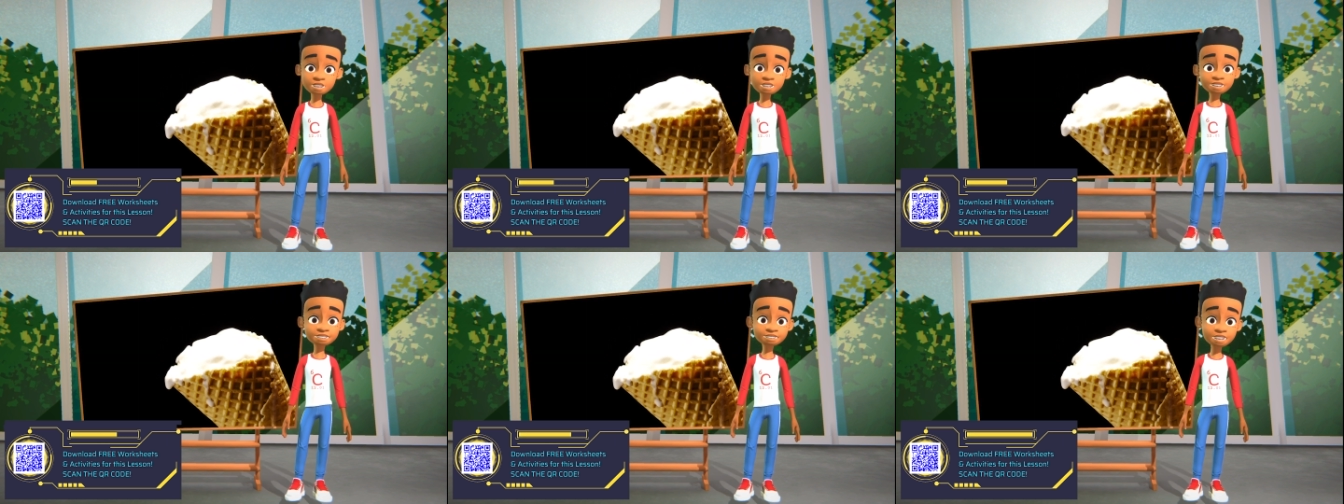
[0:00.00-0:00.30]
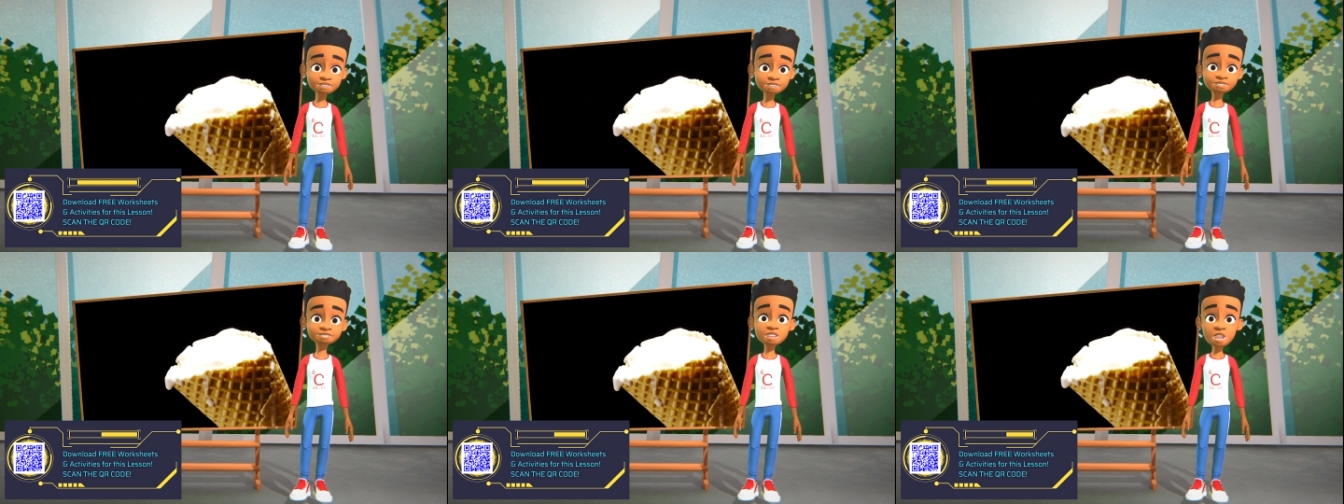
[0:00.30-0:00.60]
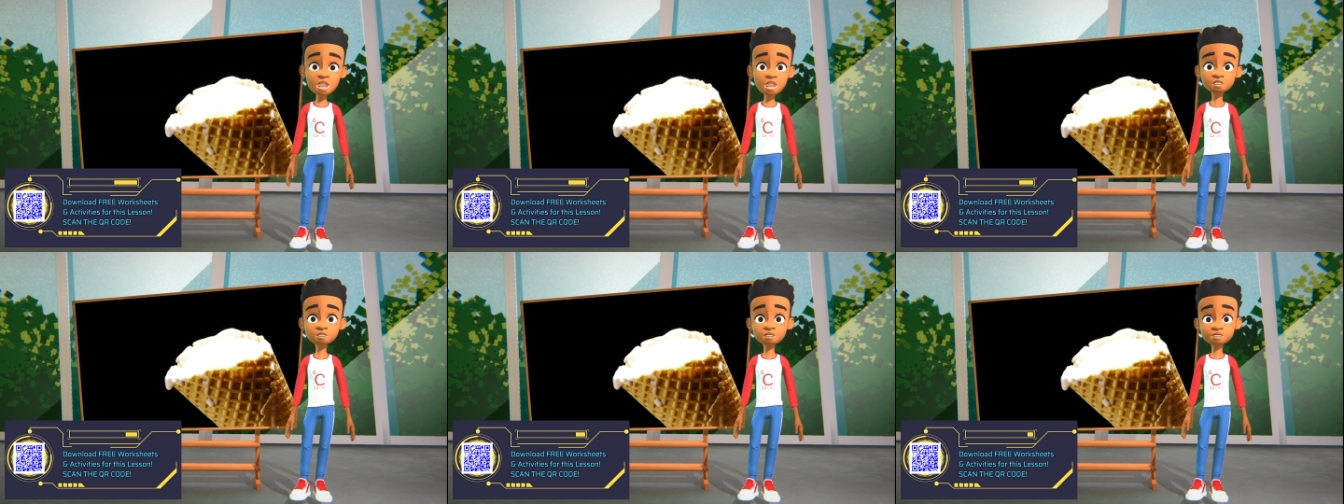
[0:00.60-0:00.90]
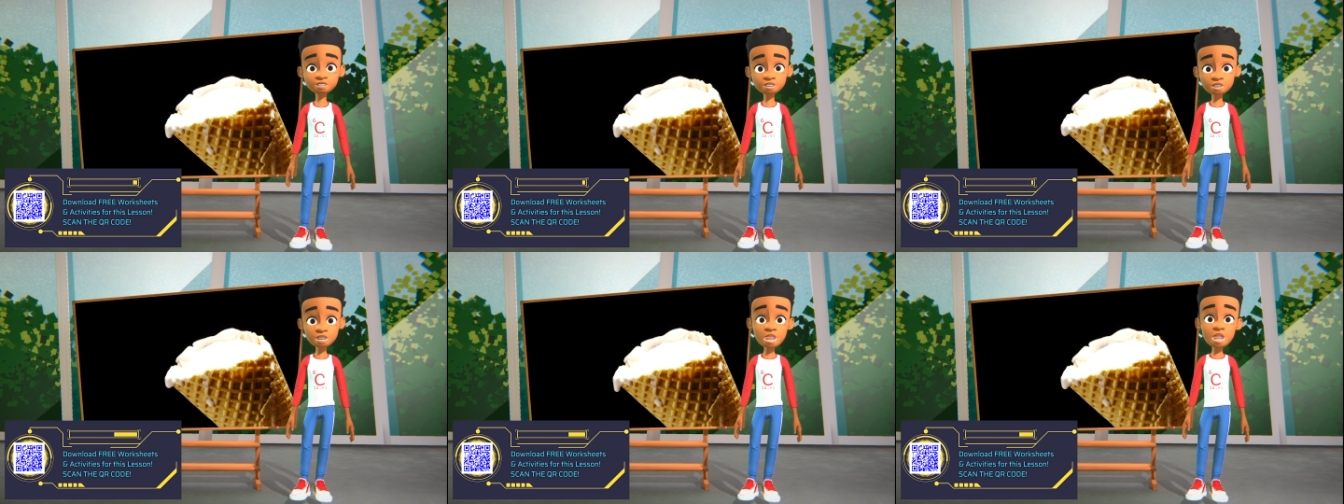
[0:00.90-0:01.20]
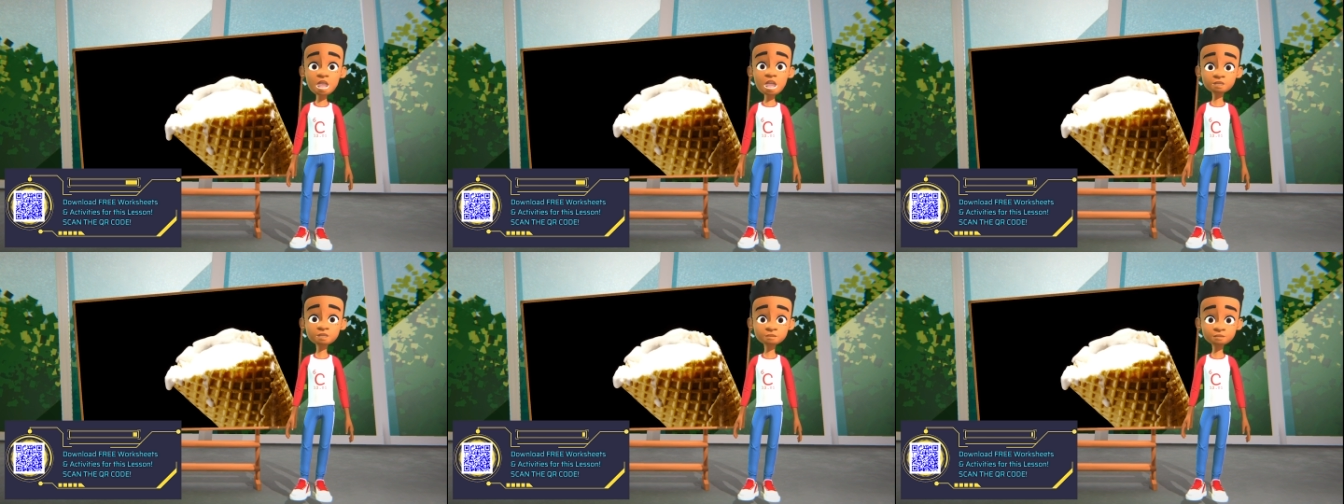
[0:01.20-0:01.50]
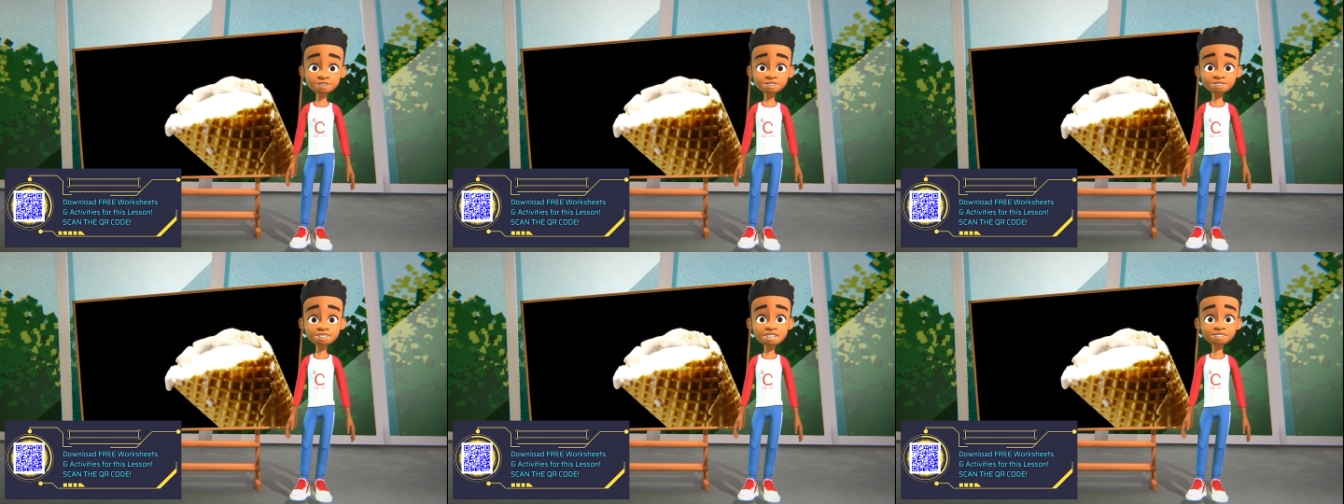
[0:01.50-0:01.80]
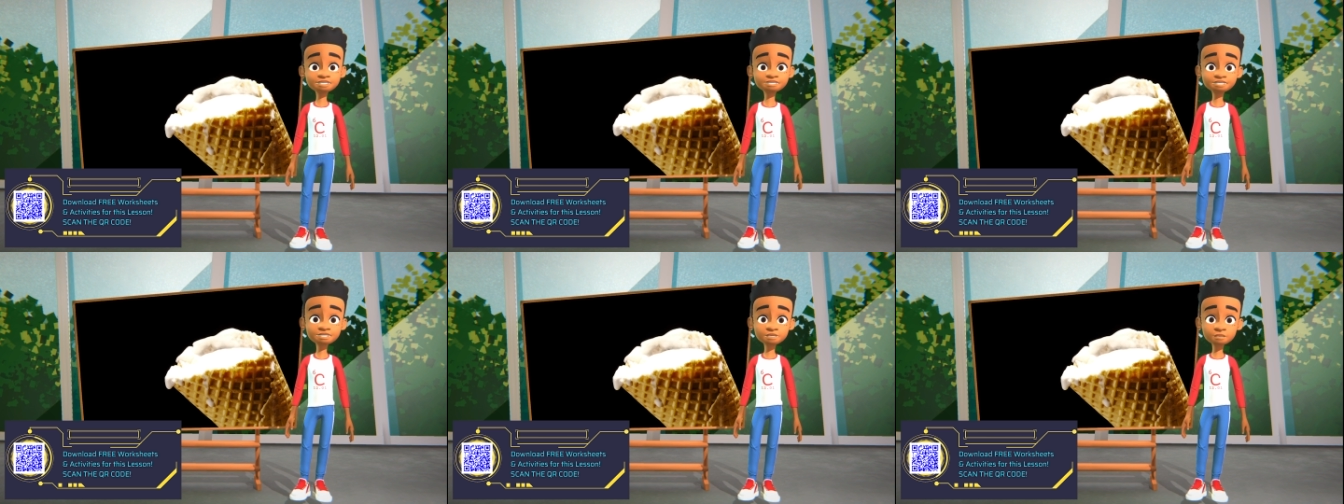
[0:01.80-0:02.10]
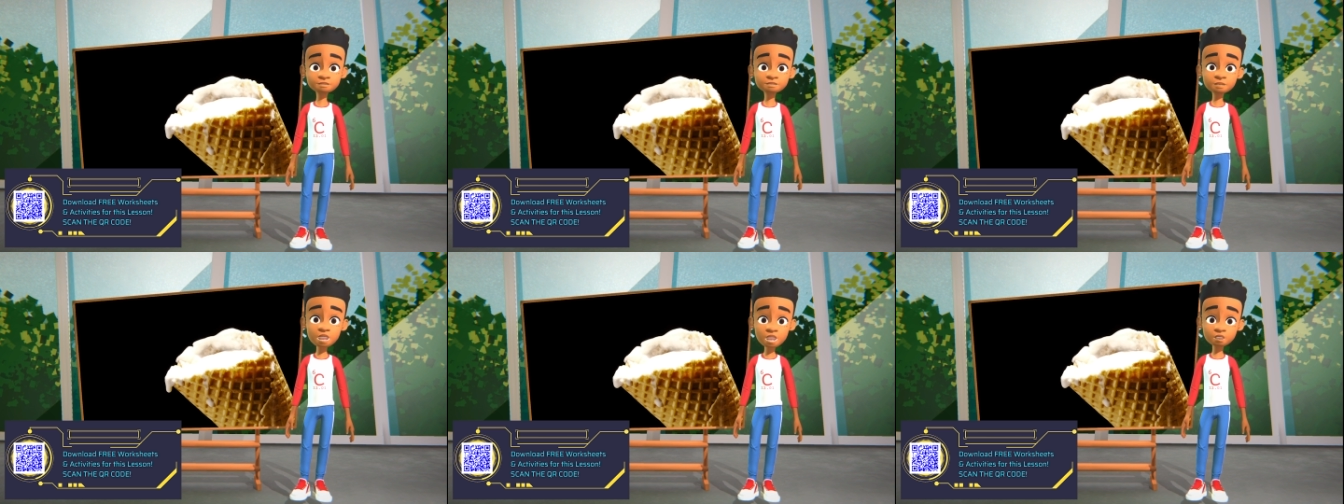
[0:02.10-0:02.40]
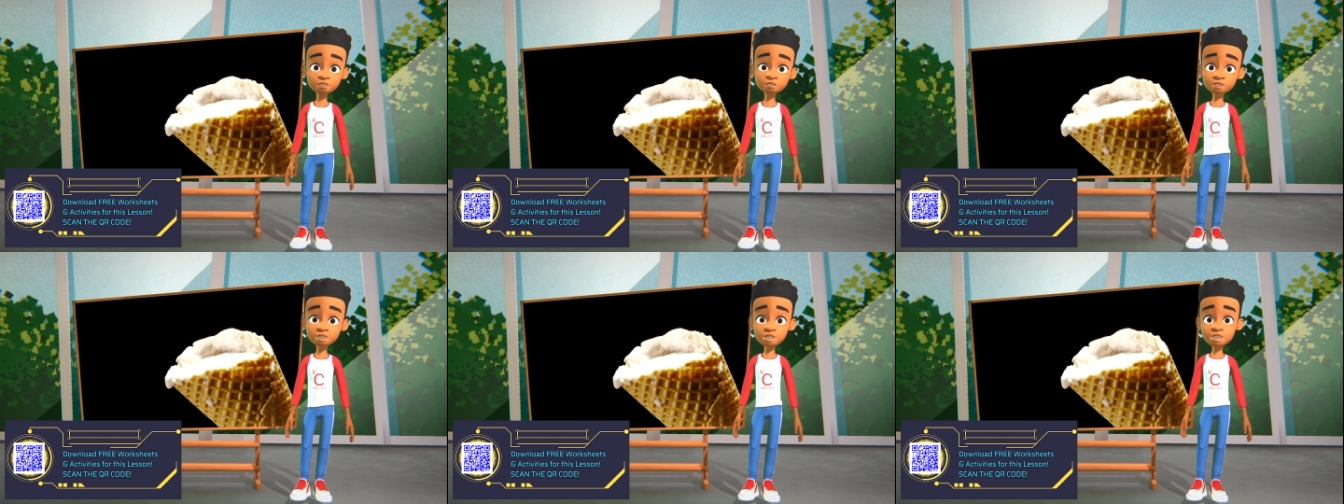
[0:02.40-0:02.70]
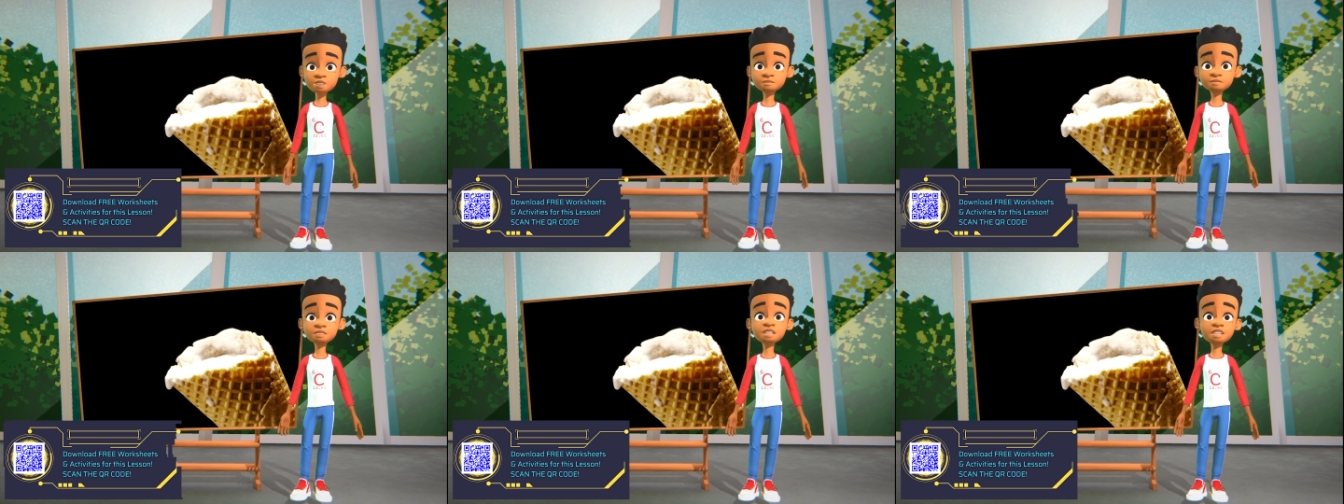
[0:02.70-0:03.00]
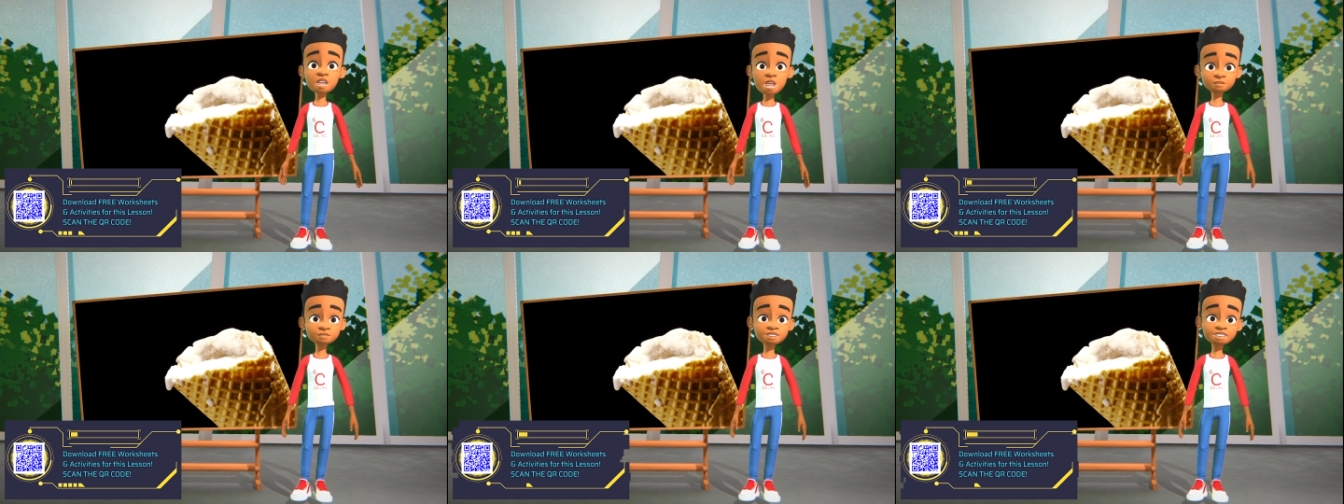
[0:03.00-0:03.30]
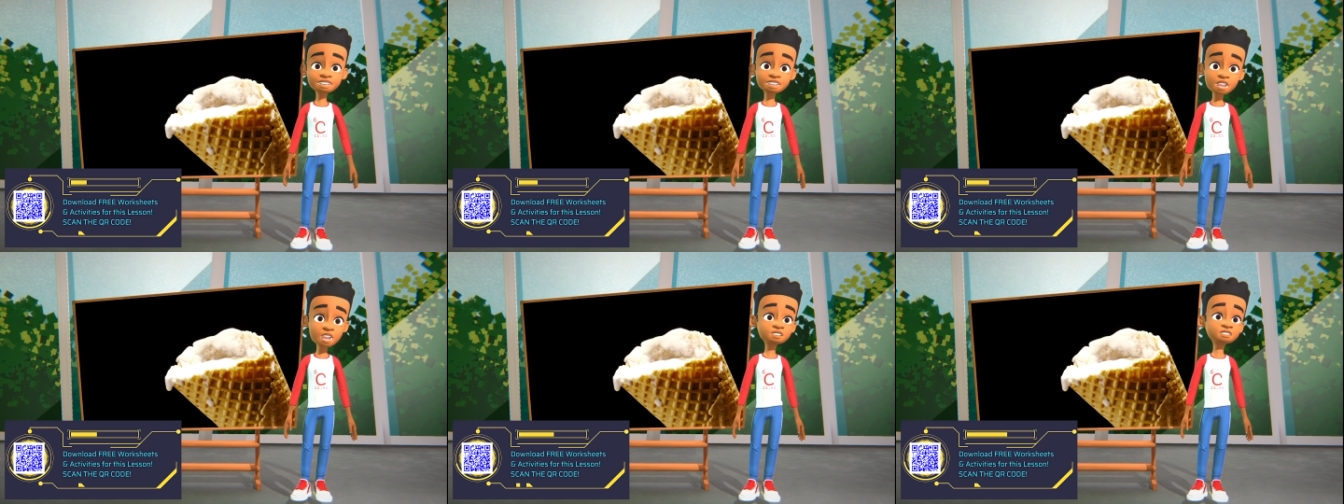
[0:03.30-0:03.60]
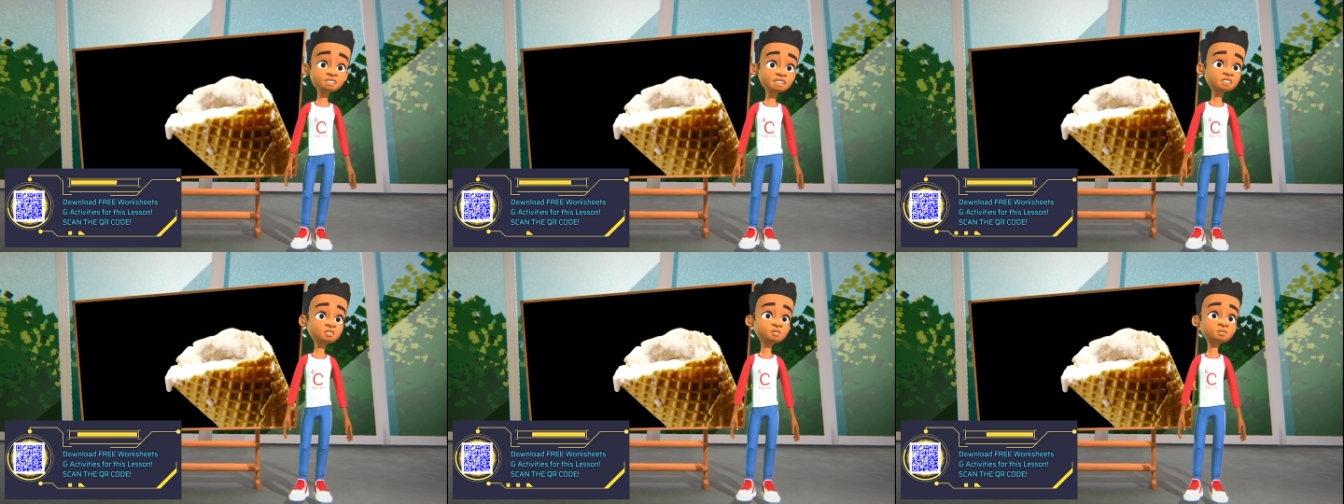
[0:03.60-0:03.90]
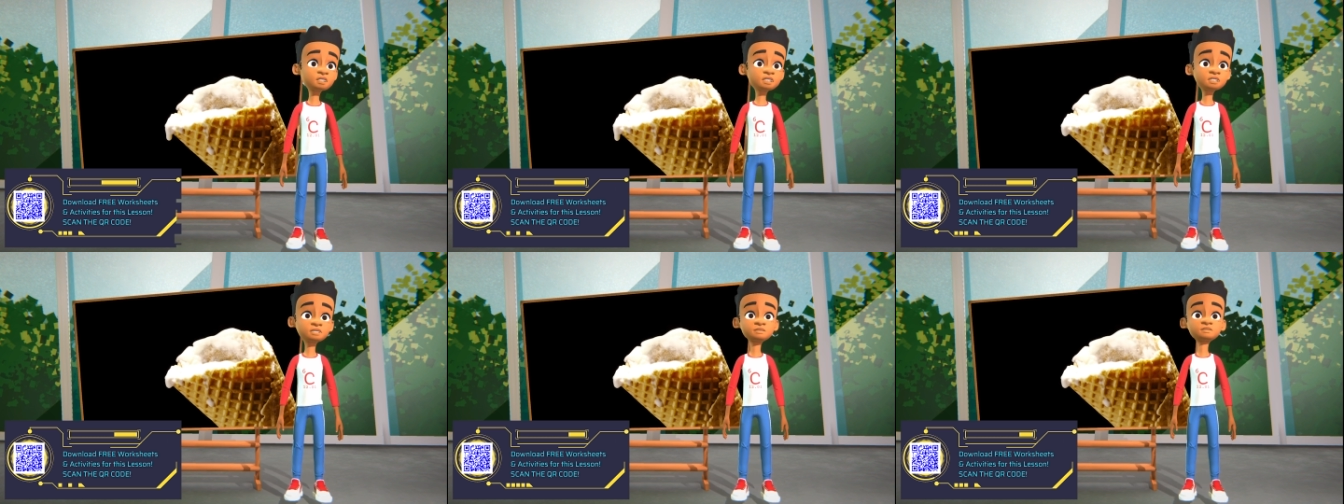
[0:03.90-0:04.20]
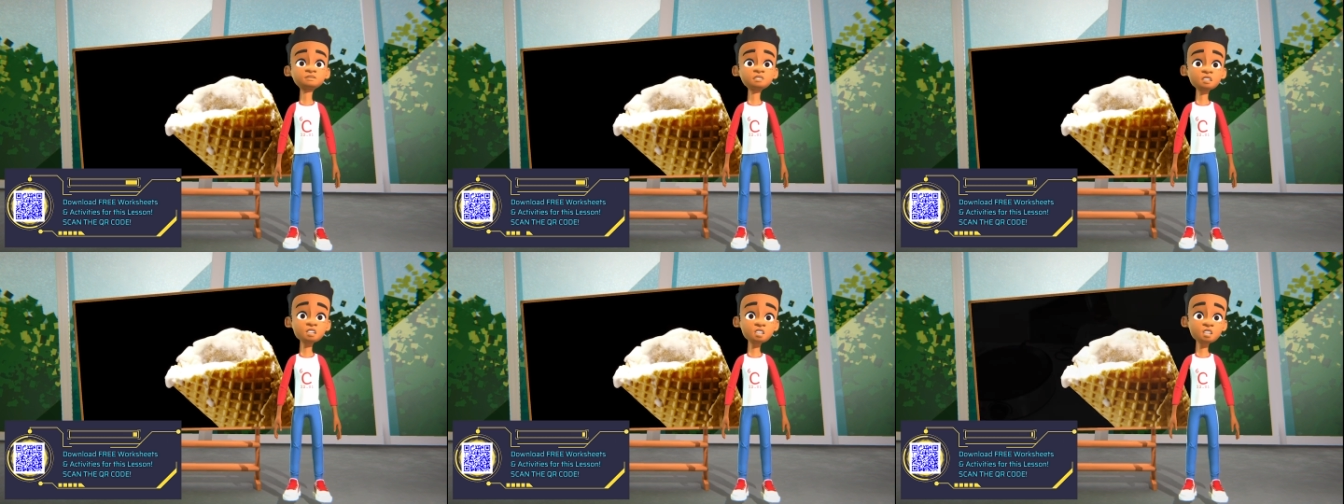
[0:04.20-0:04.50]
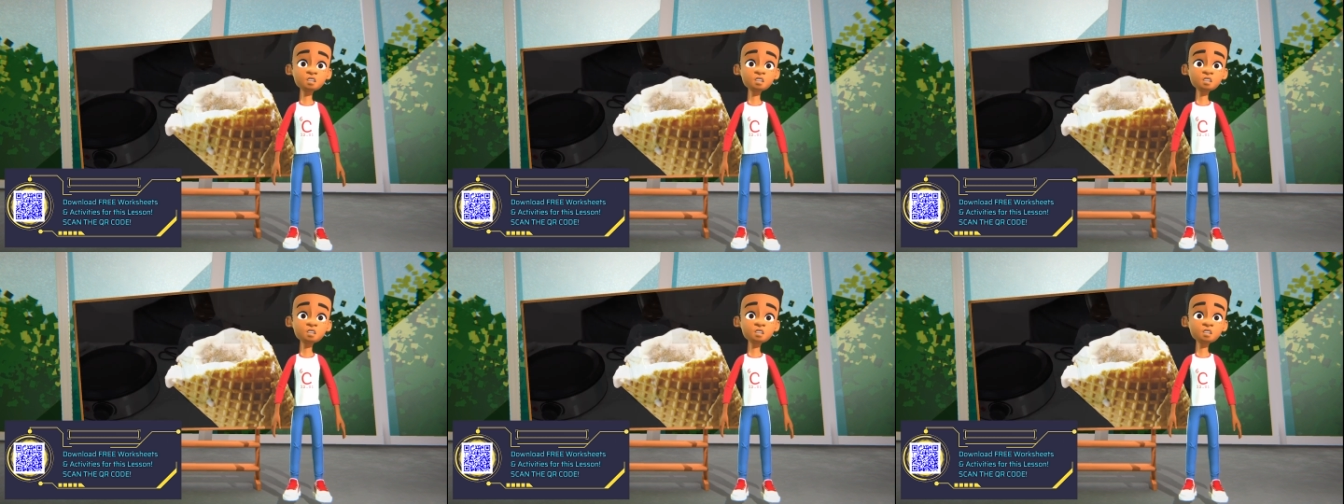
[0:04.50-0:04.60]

it gains energy and begins to melt, becoming a liquid.